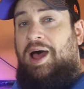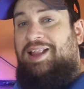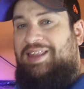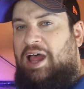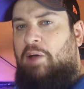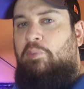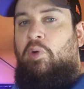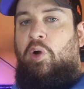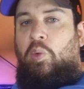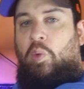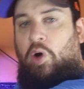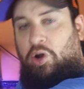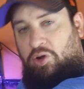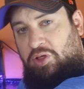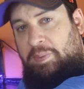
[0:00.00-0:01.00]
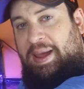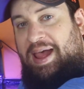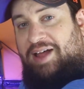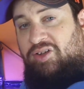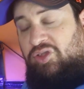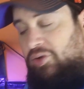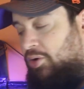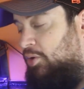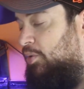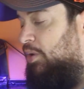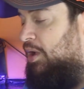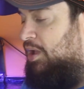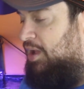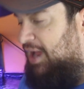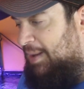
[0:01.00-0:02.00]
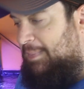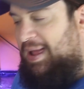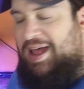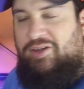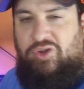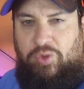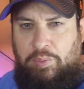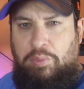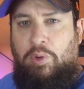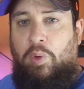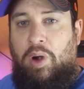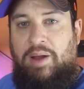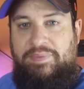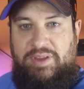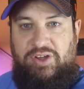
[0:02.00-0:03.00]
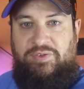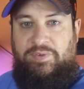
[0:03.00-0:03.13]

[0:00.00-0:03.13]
allow more water to pass through and pass through more of this